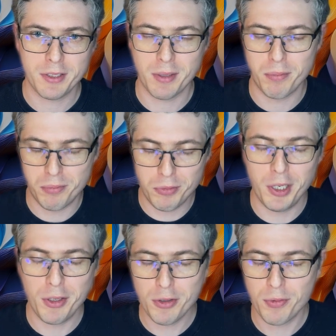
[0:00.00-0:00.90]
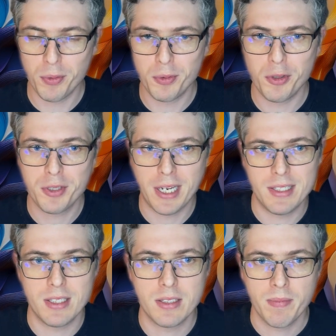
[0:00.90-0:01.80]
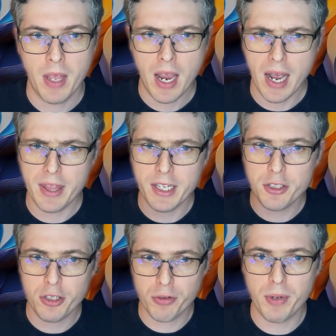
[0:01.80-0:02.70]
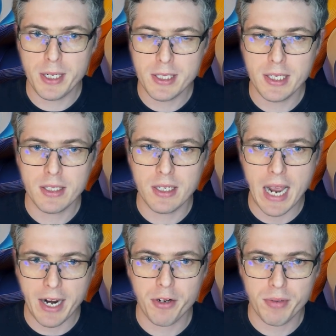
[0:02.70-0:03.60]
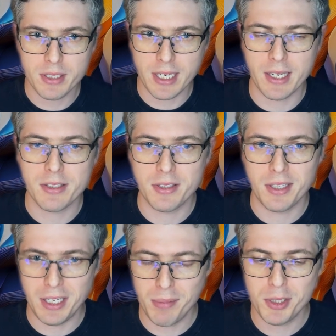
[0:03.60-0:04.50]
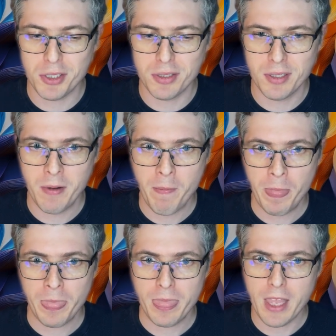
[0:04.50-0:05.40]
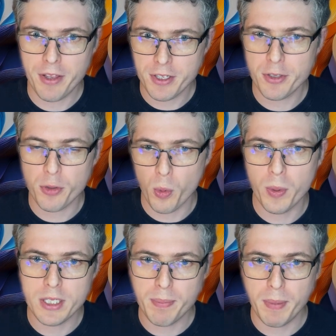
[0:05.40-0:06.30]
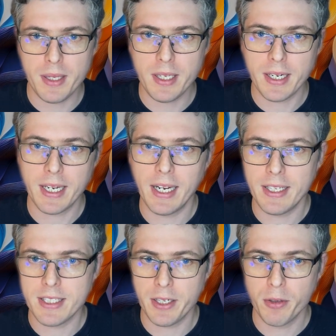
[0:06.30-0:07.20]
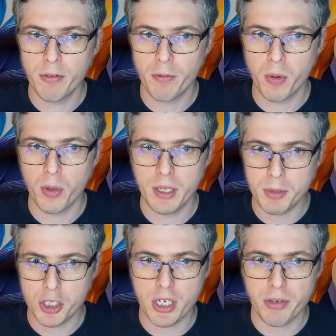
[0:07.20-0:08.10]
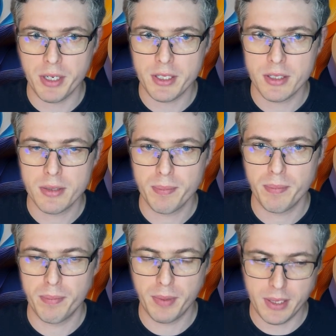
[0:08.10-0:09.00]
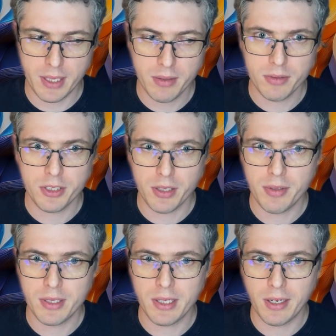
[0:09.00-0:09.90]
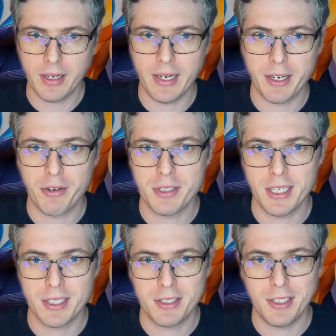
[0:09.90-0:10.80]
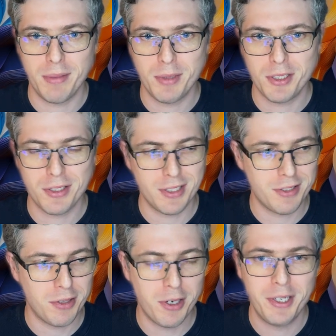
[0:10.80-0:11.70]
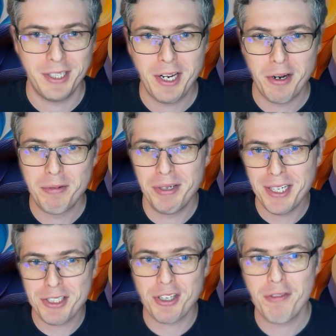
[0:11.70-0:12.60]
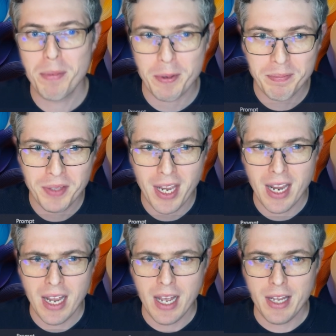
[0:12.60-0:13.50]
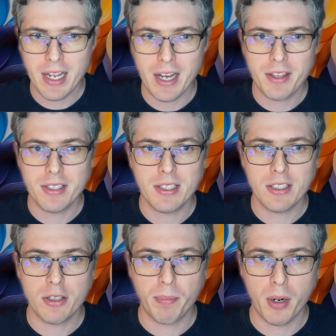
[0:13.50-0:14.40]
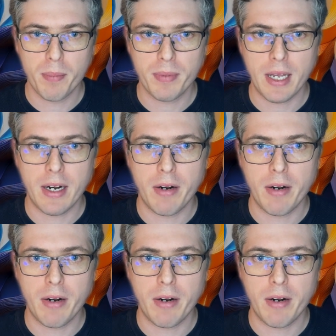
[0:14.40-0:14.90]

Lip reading: some really useful use cases. And that's creating accurate text in images. Now this has always been the Achilles heel for image generators, but now generating clear, accurate text in images is really achievable. Now this is the prompt that I